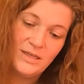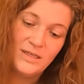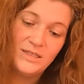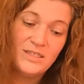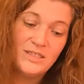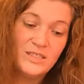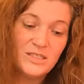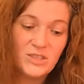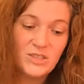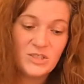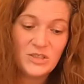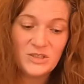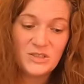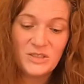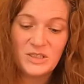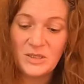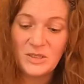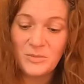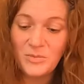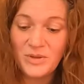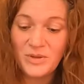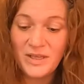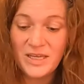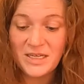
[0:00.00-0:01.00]
Additionally,
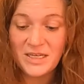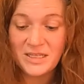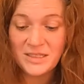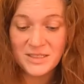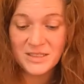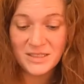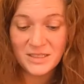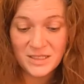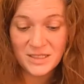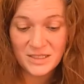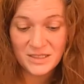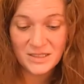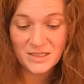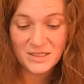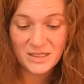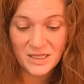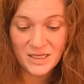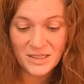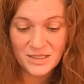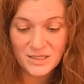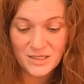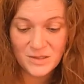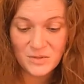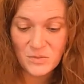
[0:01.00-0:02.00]
the plant is a nice
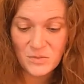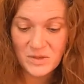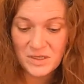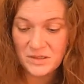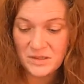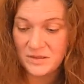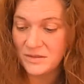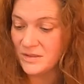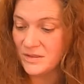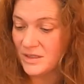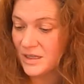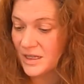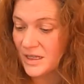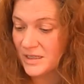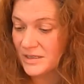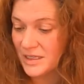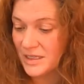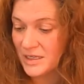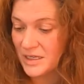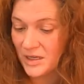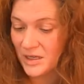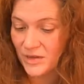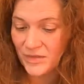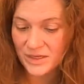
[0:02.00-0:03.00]
size as well. I
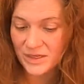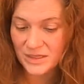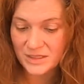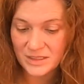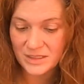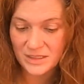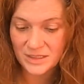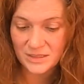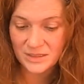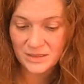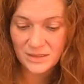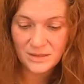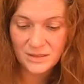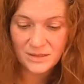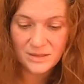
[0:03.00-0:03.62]
like how that did.